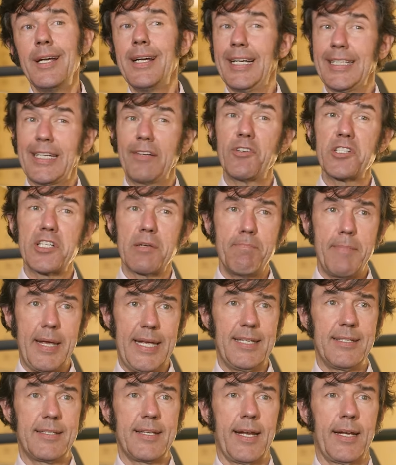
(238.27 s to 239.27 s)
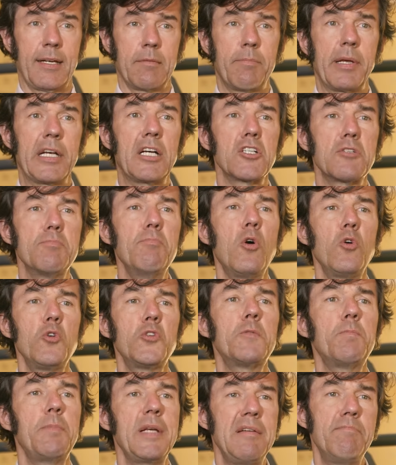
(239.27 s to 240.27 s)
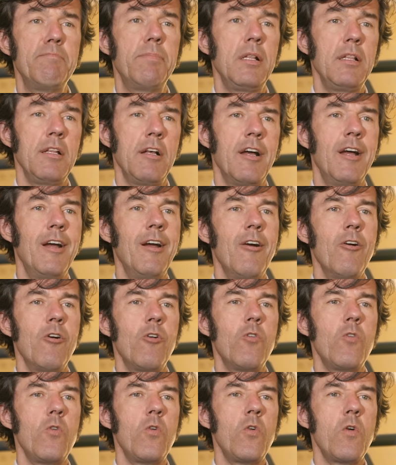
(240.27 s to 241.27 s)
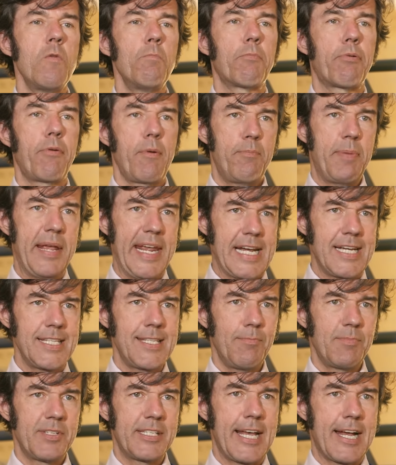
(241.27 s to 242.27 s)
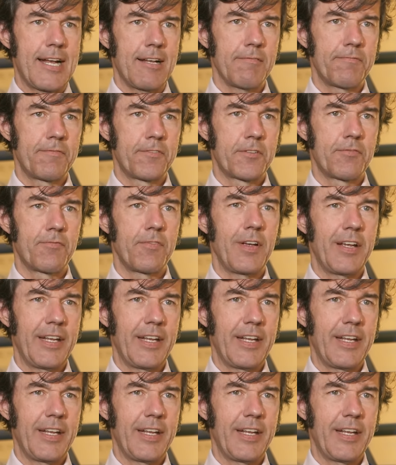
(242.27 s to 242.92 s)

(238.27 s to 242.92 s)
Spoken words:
and that was amazing, because most people who prepare themselves